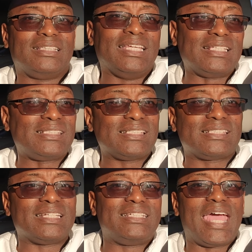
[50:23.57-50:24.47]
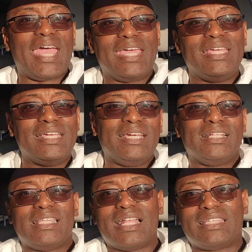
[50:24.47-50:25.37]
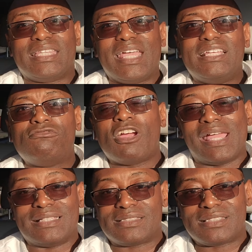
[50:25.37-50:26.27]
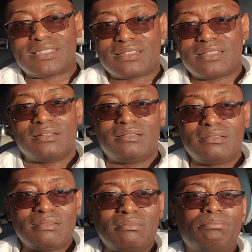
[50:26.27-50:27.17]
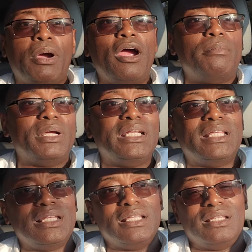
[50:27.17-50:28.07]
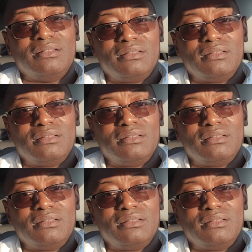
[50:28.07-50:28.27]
This is the day that they rest permanently.